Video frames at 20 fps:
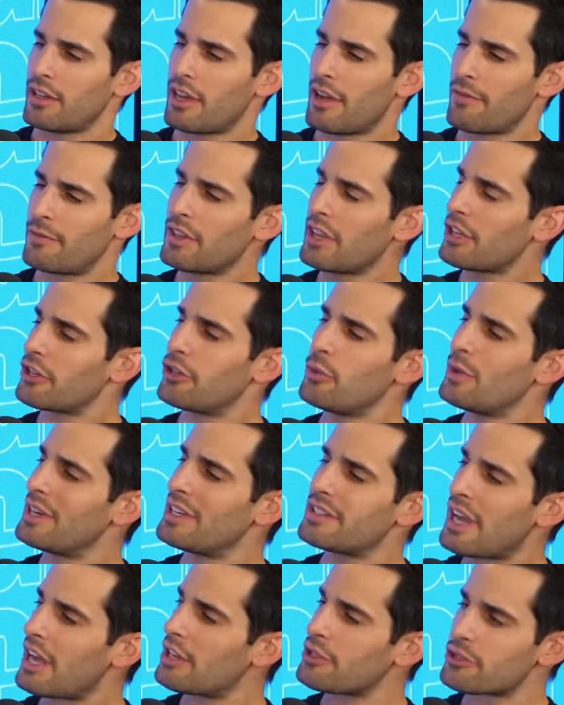I feel like you
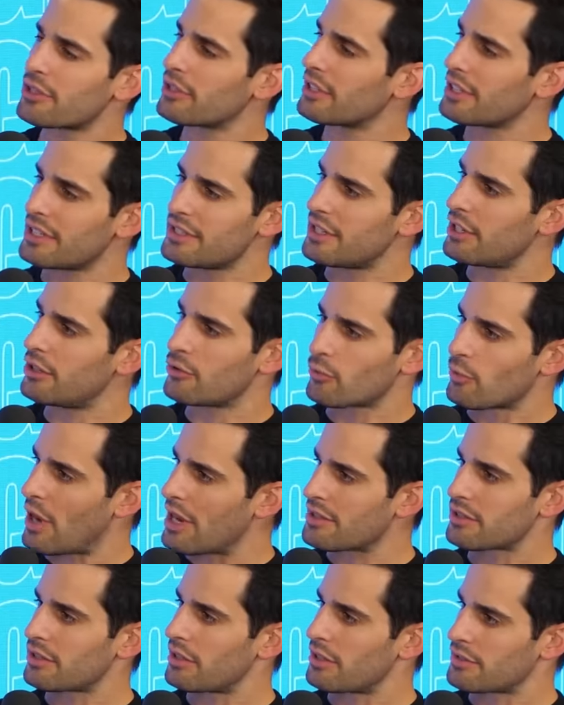intentionally didn't
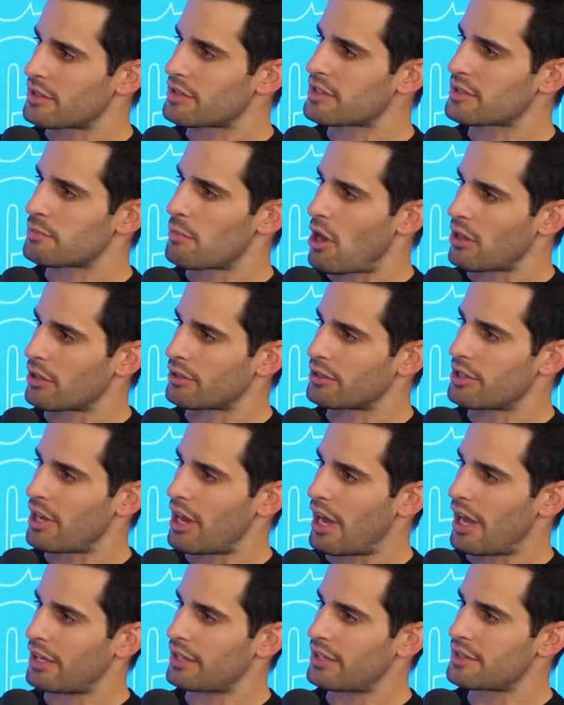wrestle as a smaller
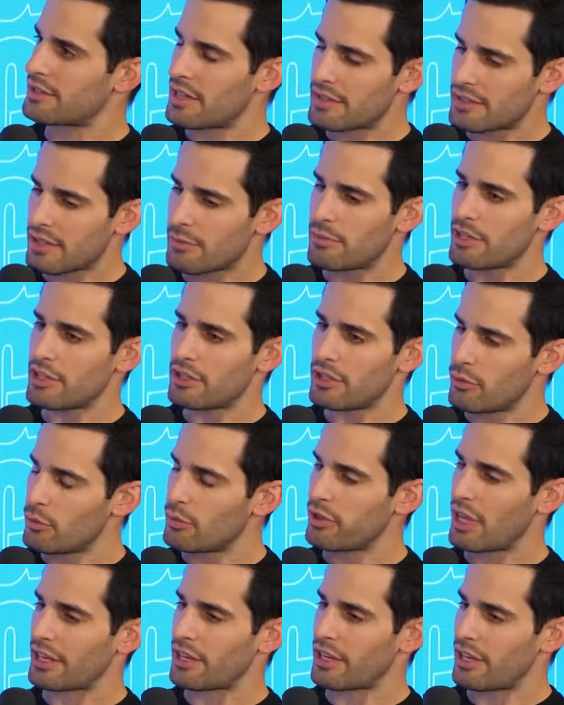guy. Is that something you
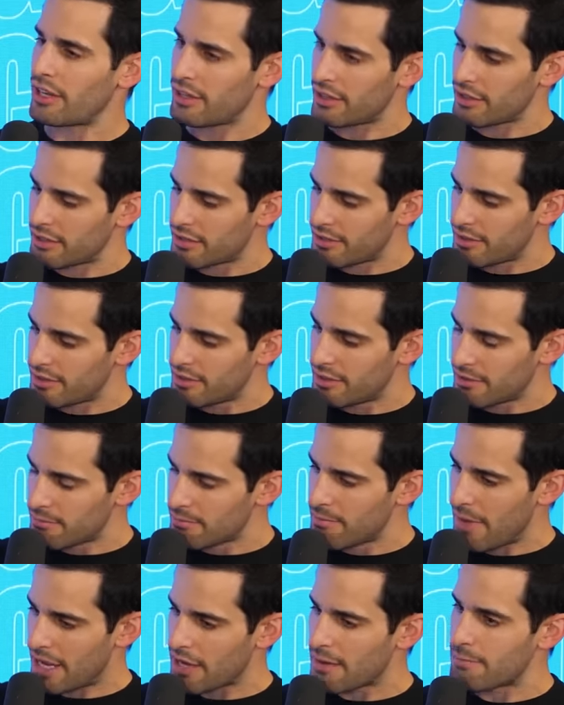like
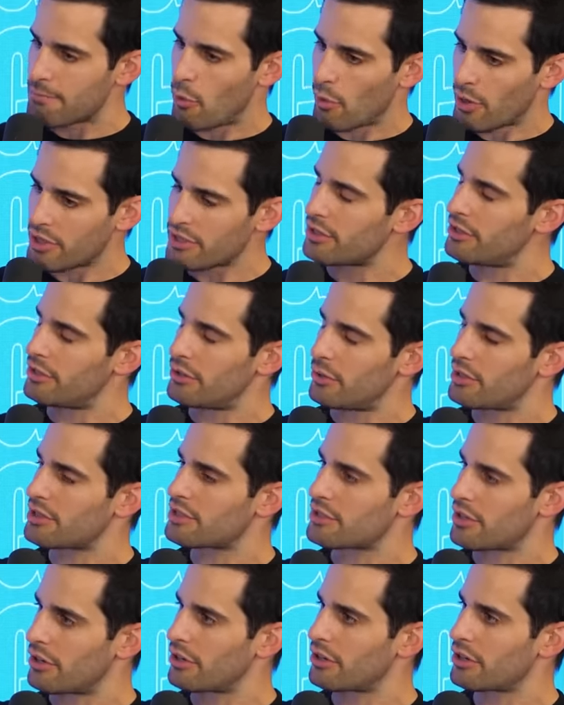made a point to do at the
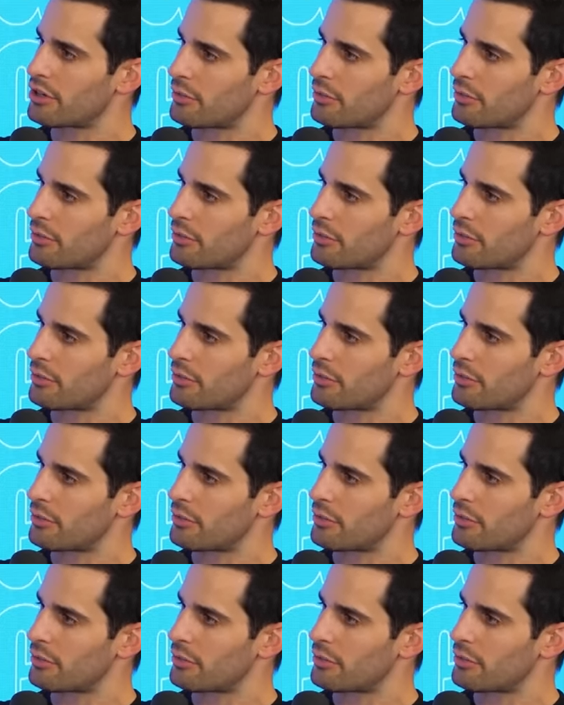start of your